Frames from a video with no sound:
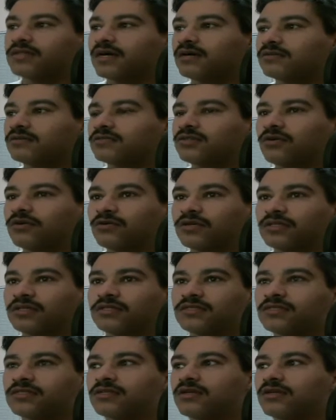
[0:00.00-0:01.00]
Now
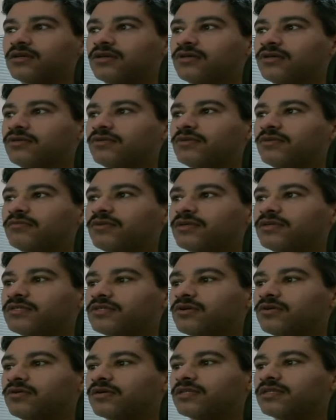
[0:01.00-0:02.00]
tokens, you could put
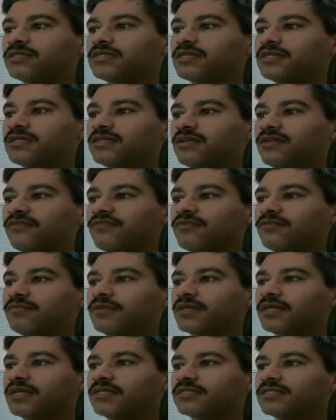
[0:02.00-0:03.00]
tokens in
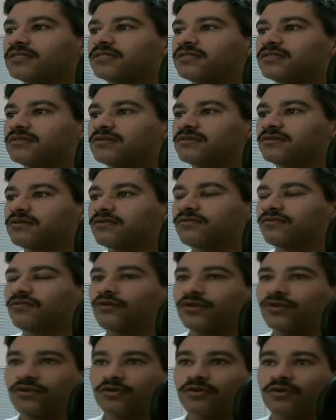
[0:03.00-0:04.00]
different places
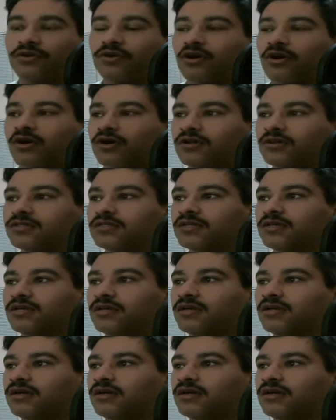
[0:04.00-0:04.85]
for your cards.